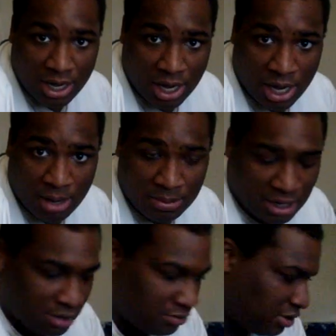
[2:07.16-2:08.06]
But
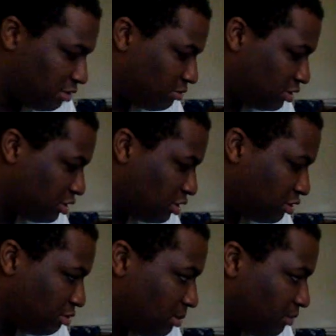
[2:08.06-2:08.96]
anyway, I want to talk
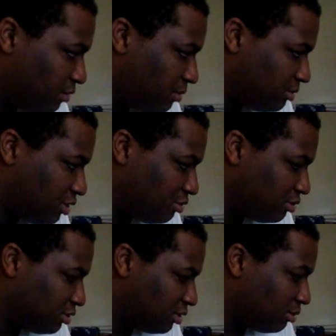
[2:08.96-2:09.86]
a little about Rey Mysterio.